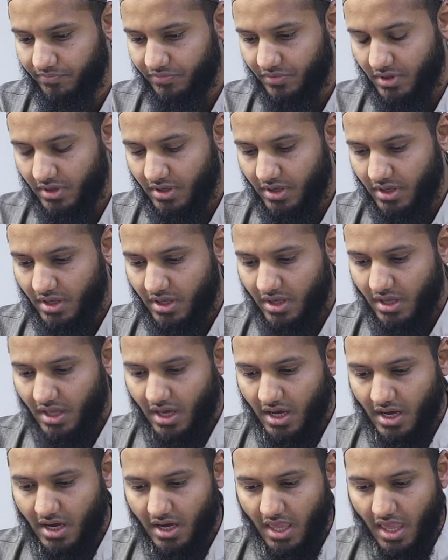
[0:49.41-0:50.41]
of that student.
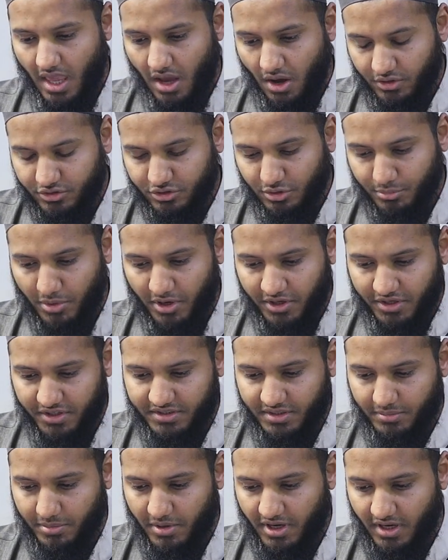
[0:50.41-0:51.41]

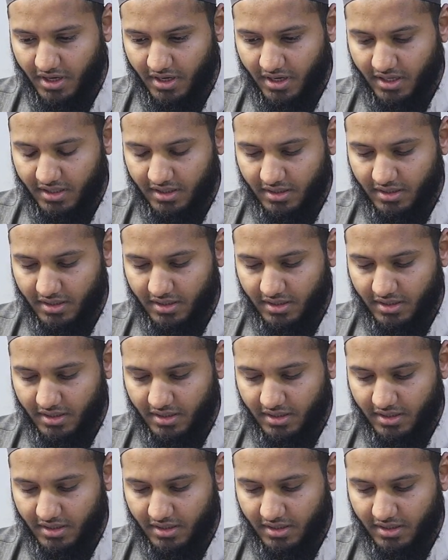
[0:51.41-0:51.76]
And that's